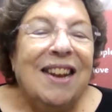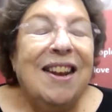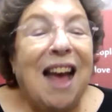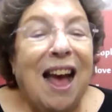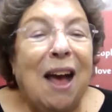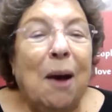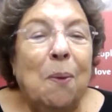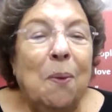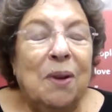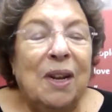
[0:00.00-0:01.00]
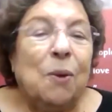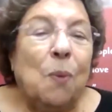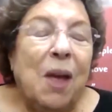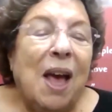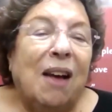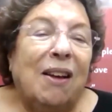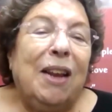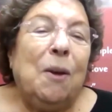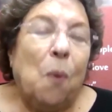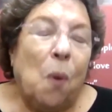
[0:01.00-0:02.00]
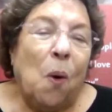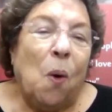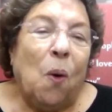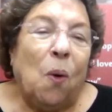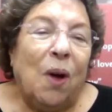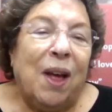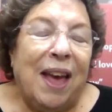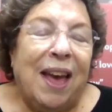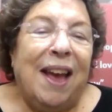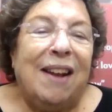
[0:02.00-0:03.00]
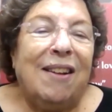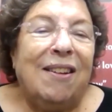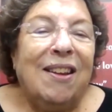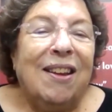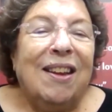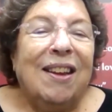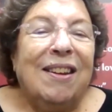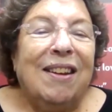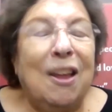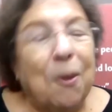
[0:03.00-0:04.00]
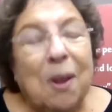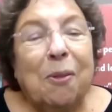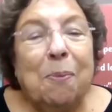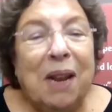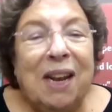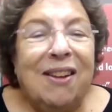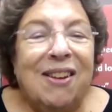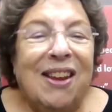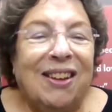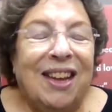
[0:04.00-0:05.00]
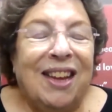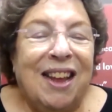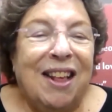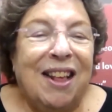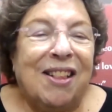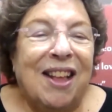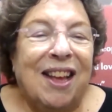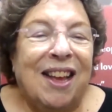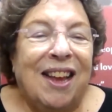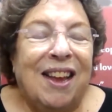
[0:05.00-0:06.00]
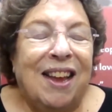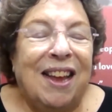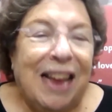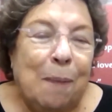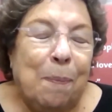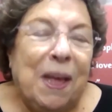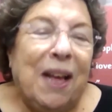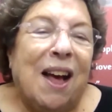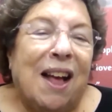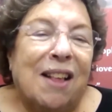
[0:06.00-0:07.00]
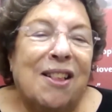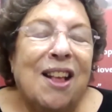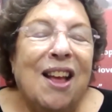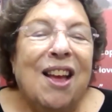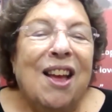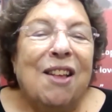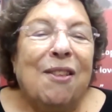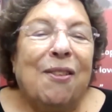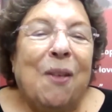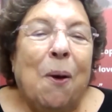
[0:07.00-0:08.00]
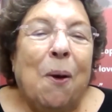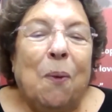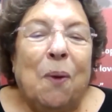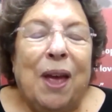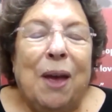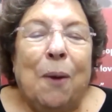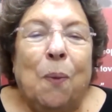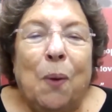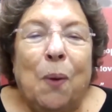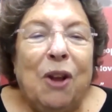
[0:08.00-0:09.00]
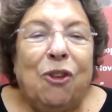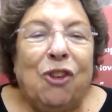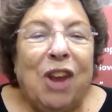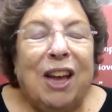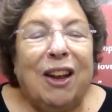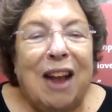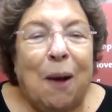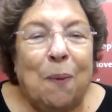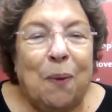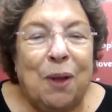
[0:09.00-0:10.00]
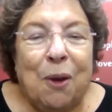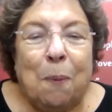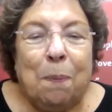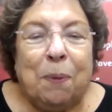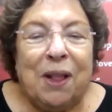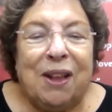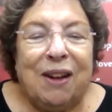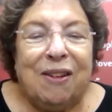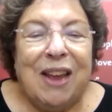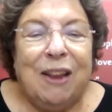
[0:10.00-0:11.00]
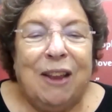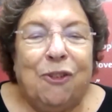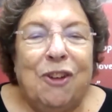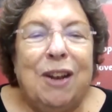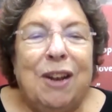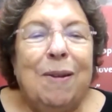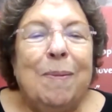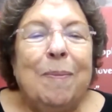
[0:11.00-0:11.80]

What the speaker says: Now that we are in war and the US military is helping us. So we will share now your presentation.